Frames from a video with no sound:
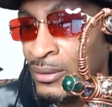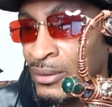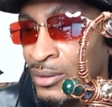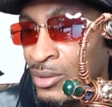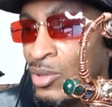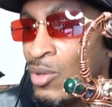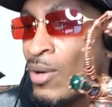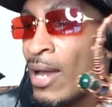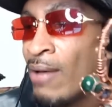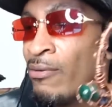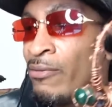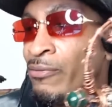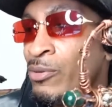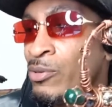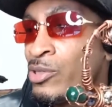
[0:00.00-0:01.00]
You don't have
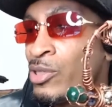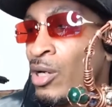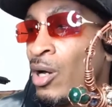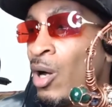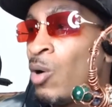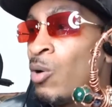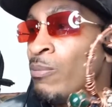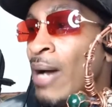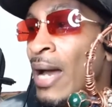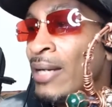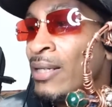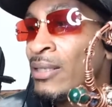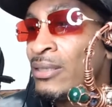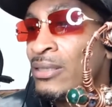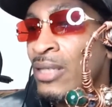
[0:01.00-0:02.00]
a future. Joe
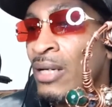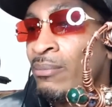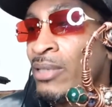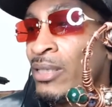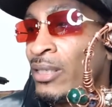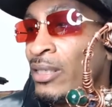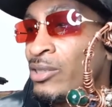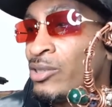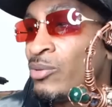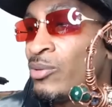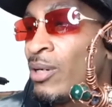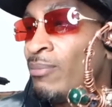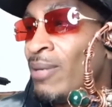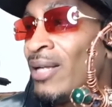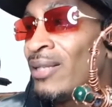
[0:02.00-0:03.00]
Biden is coming to get you.
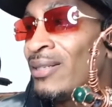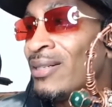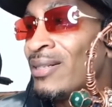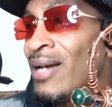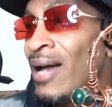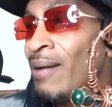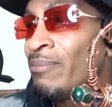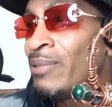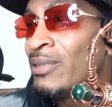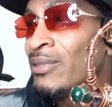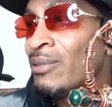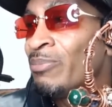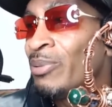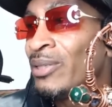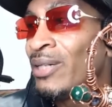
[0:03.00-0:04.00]
Kamala the cop needs
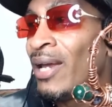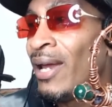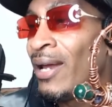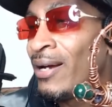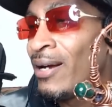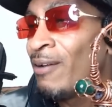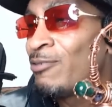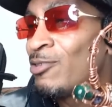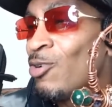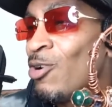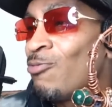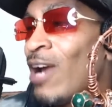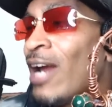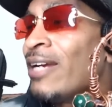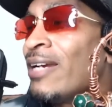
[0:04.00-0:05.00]
to put the handcuffs on
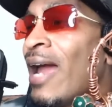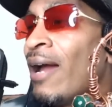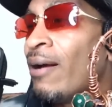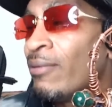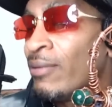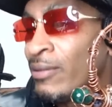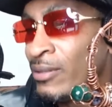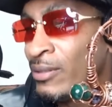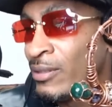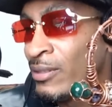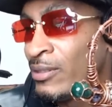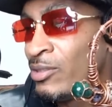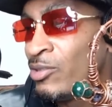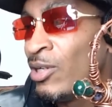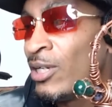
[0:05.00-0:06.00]
right now.
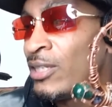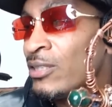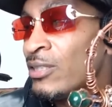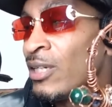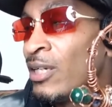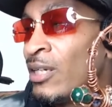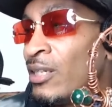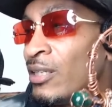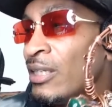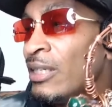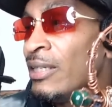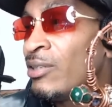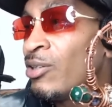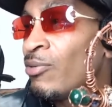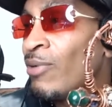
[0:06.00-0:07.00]
You niggas
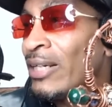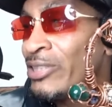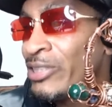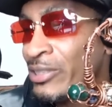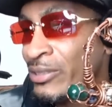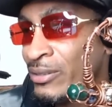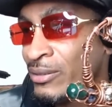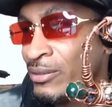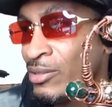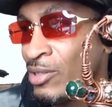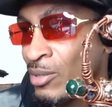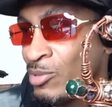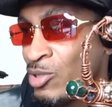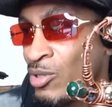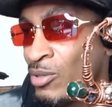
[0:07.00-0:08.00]
need correction. You know
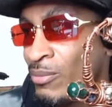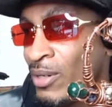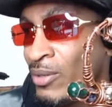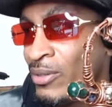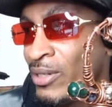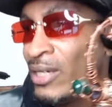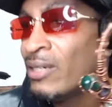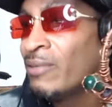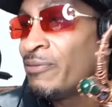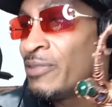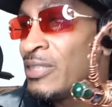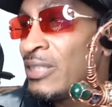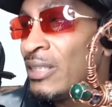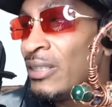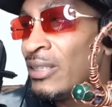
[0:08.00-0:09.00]
what I'm talking about? In a
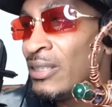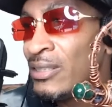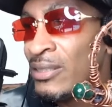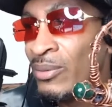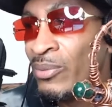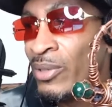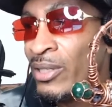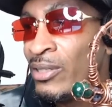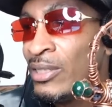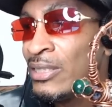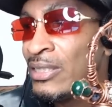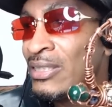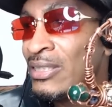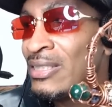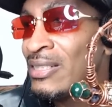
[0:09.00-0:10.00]
facility somewhere. You need
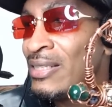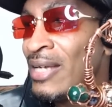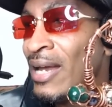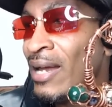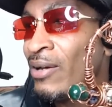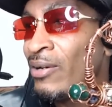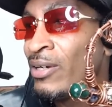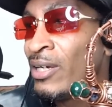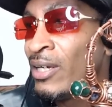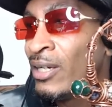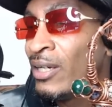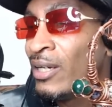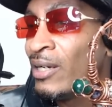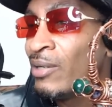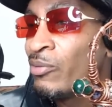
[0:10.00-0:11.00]
to sit down
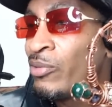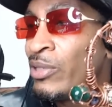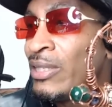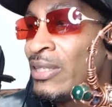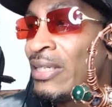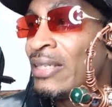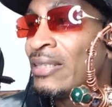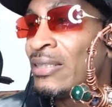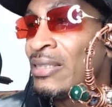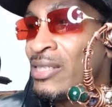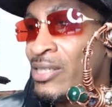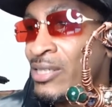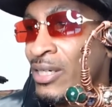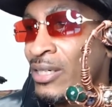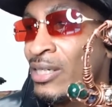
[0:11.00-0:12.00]
and rethink this
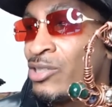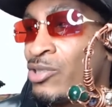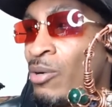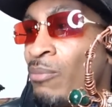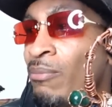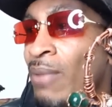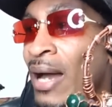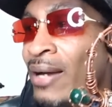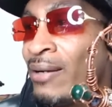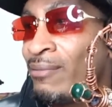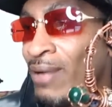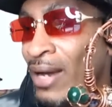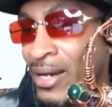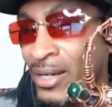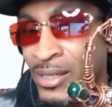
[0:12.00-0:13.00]
shit. Get your mind
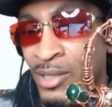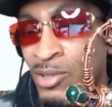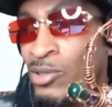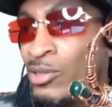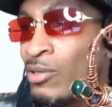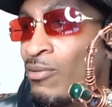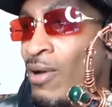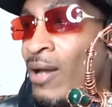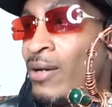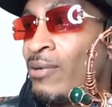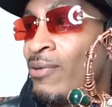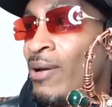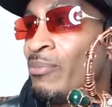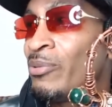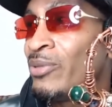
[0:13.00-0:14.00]
right. Get on your Roddy
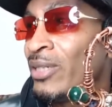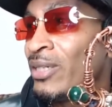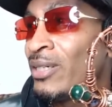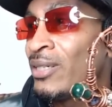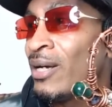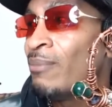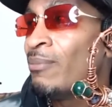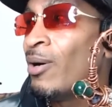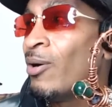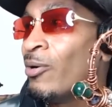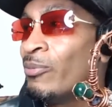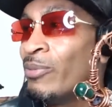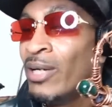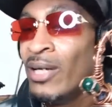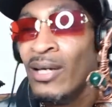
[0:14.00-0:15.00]
Rebel, nigga. Come
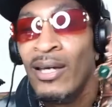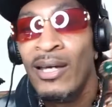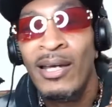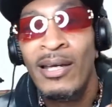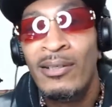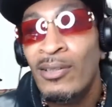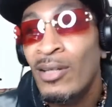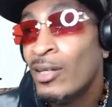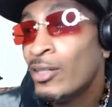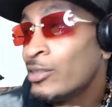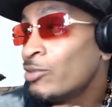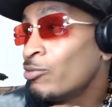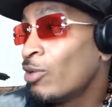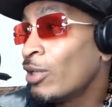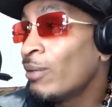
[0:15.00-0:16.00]
home and
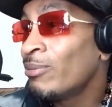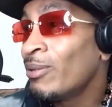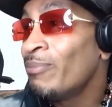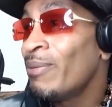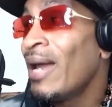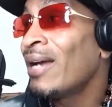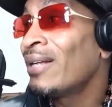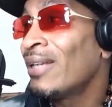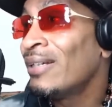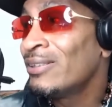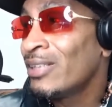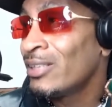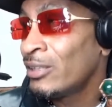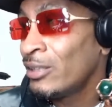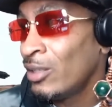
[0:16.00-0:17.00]
run up the bag like
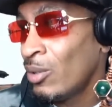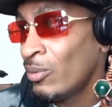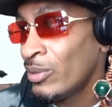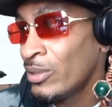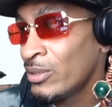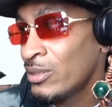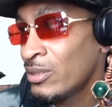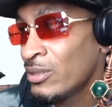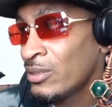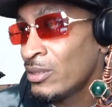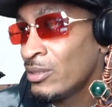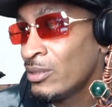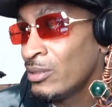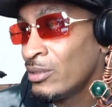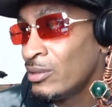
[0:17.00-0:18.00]
Jesse Owens.
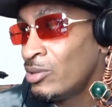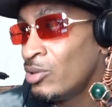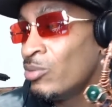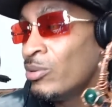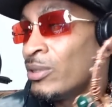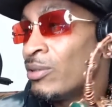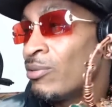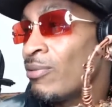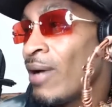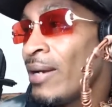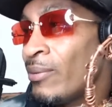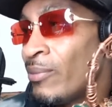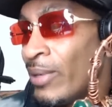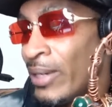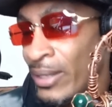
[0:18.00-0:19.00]
Do it the right
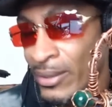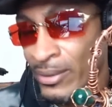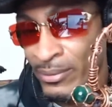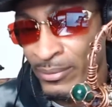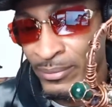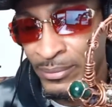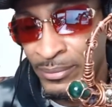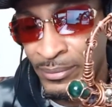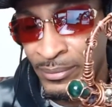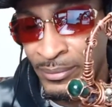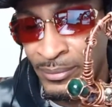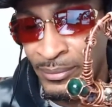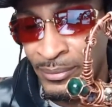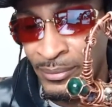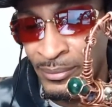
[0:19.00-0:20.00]
way.
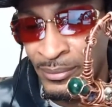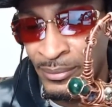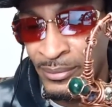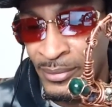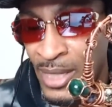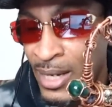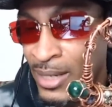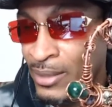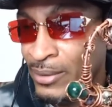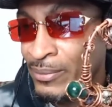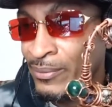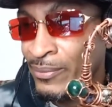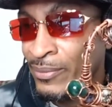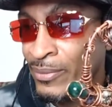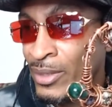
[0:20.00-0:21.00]
Okay?
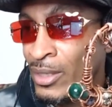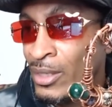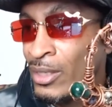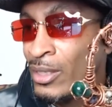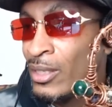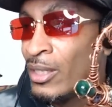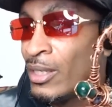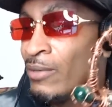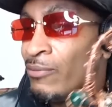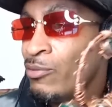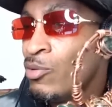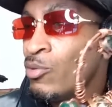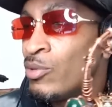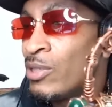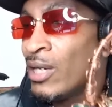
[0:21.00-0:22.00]
If
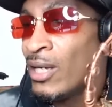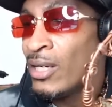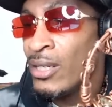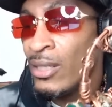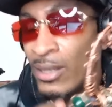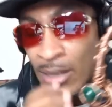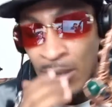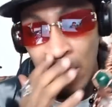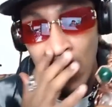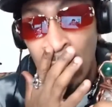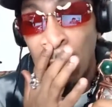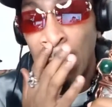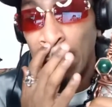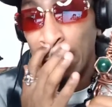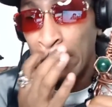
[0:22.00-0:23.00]
you can't, because I'm
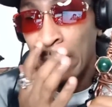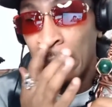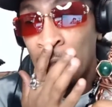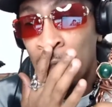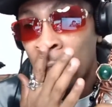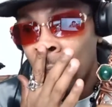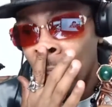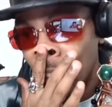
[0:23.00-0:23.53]
like this.